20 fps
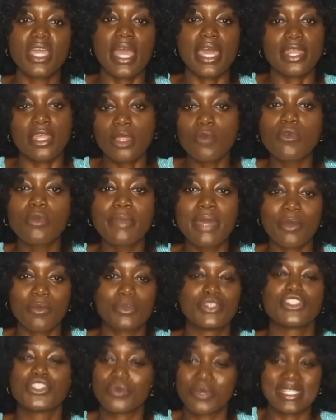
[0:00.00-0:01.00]
another woman,
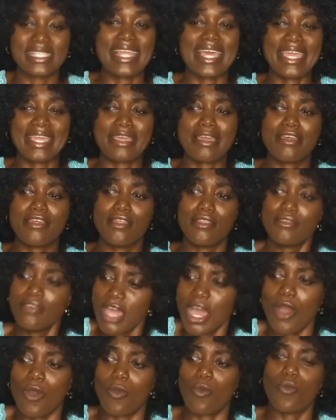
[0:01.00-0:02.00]
well, she was like,
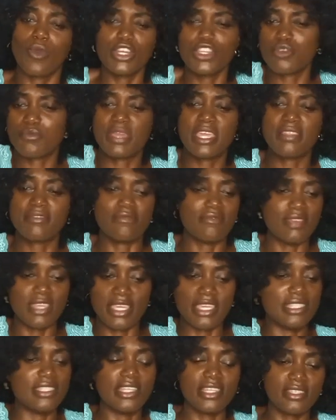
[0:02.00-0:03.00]
no, what do you mean
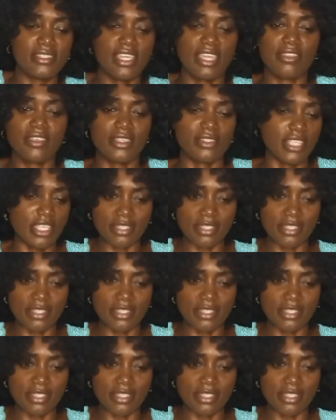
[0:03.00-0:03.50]
he didn't say this?